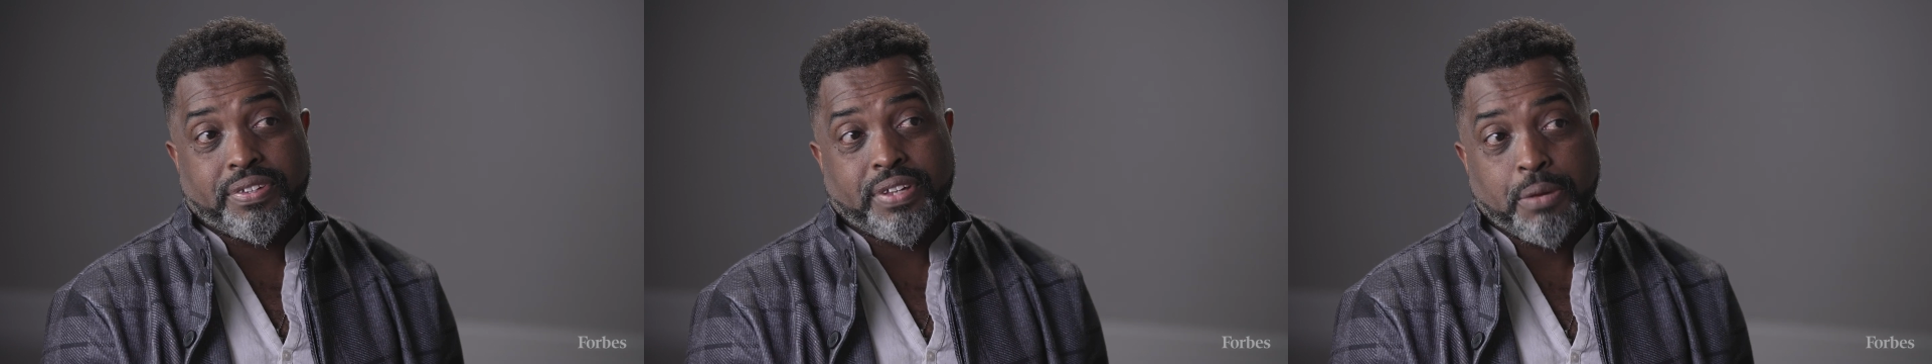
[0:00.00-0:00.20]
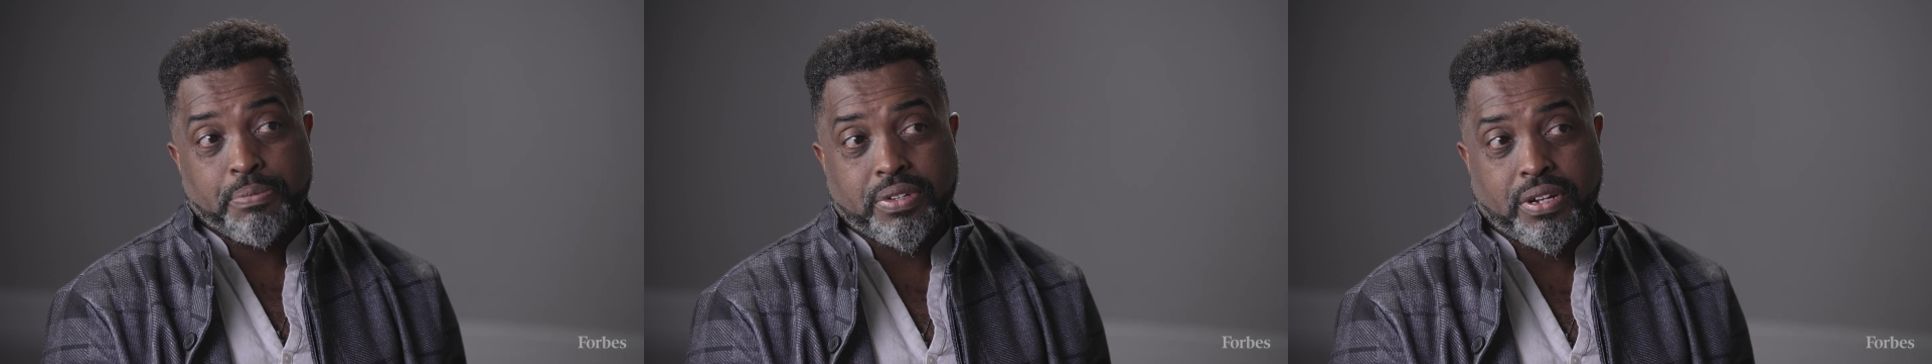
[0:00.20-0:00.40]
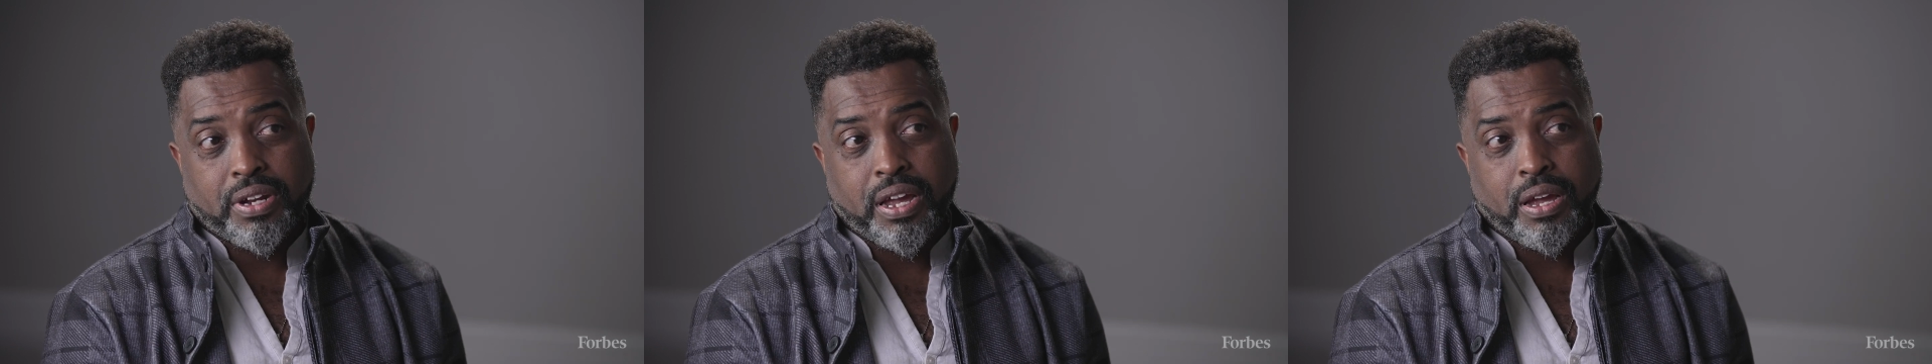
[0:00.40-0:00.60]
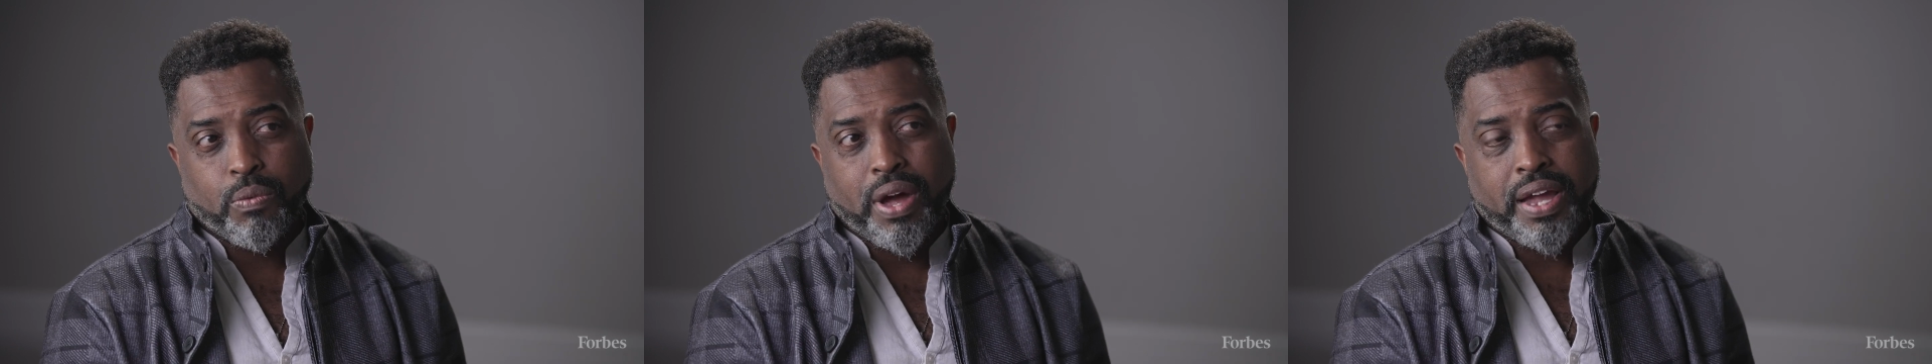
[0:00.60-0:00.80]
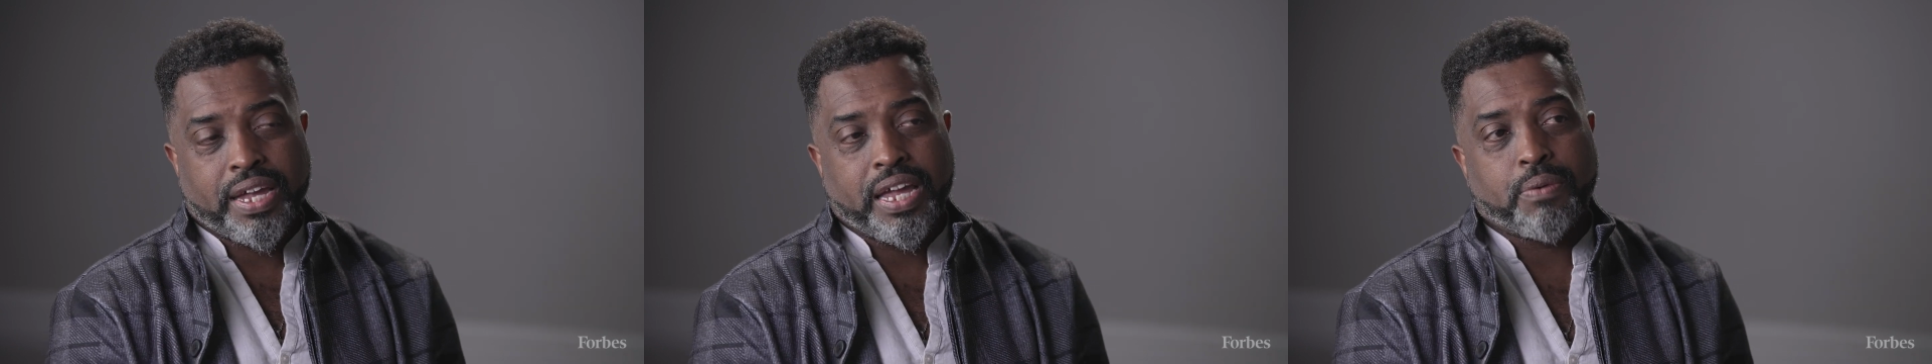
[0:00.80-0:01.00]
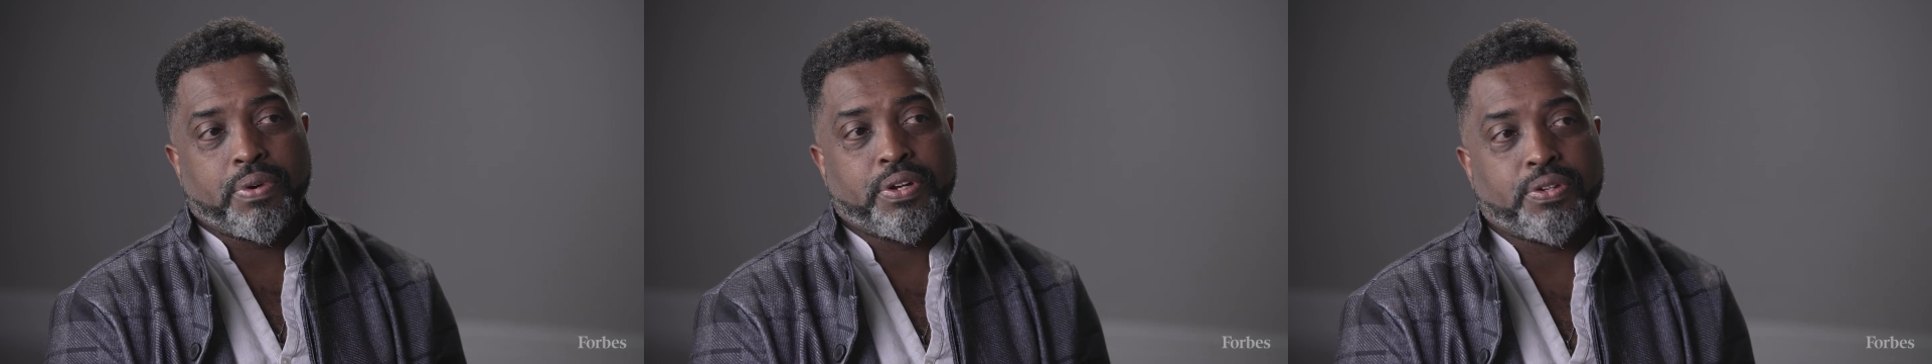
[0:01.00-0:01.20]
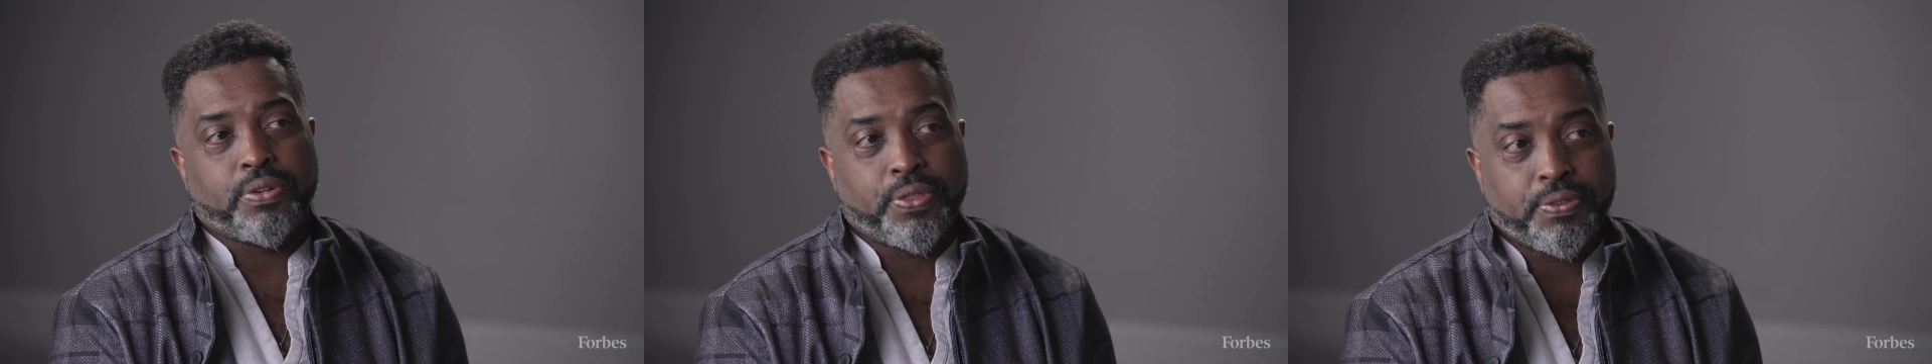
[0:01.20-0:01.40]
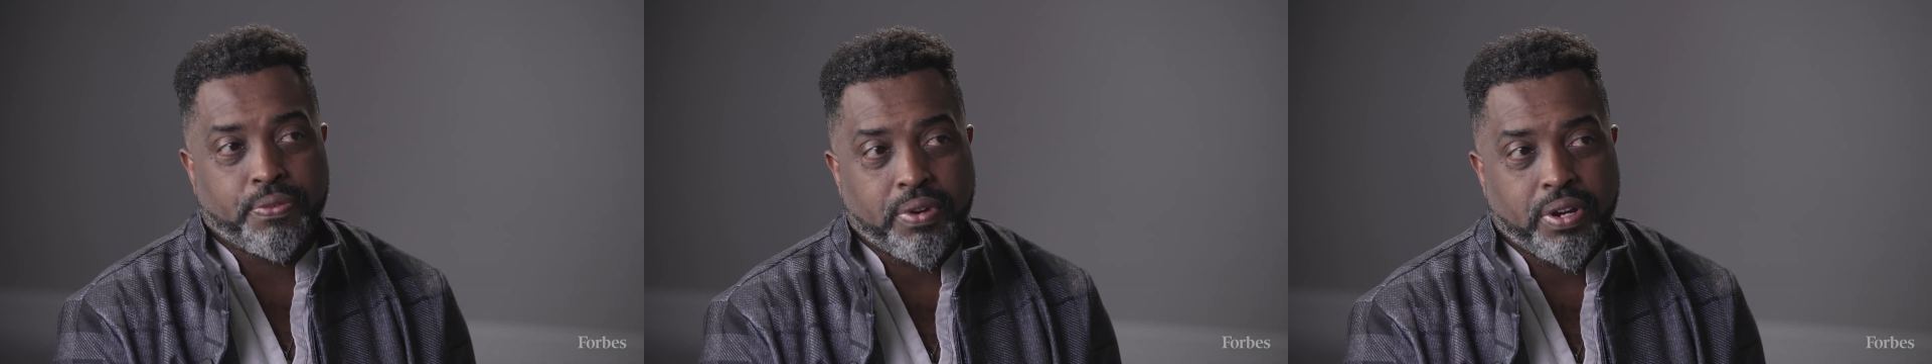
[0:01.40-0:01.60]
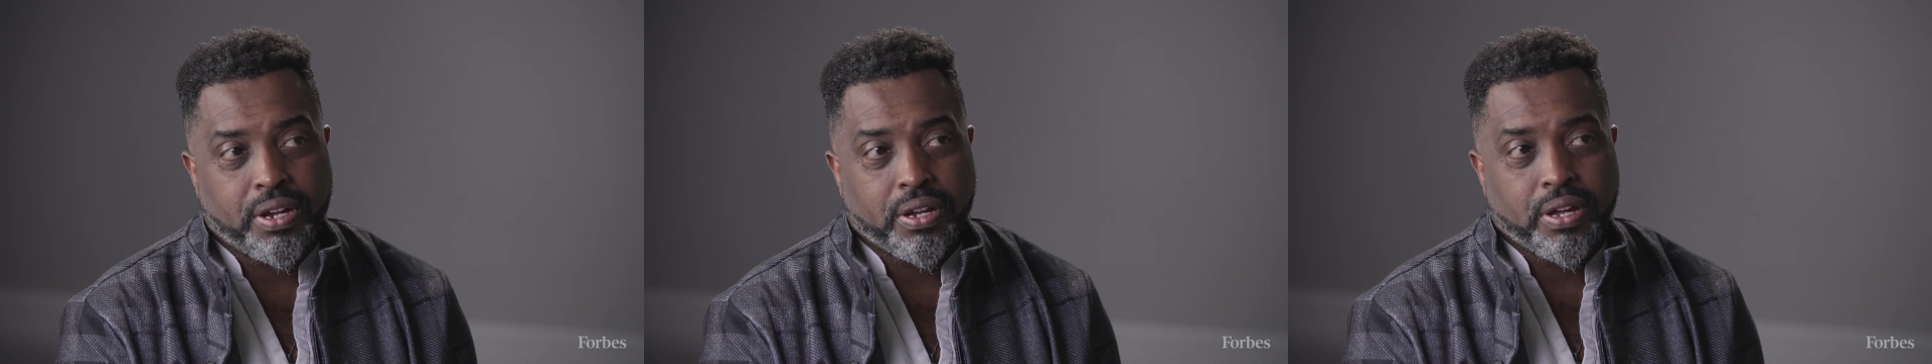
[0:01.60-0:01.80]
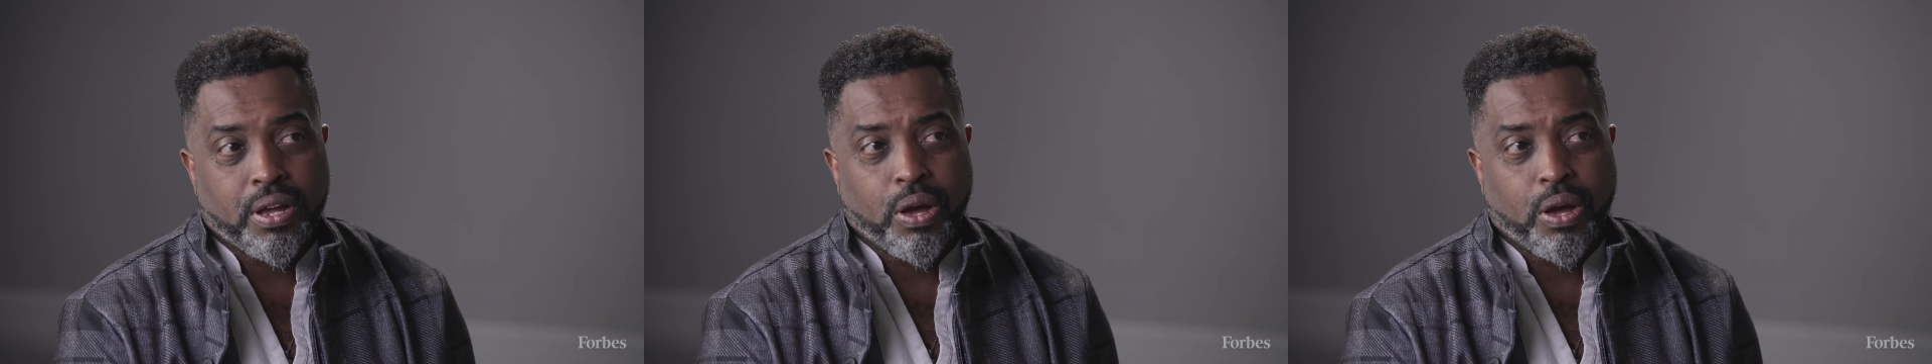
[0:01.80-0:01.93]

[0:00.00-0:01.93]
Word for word: steps today, why can't we do three?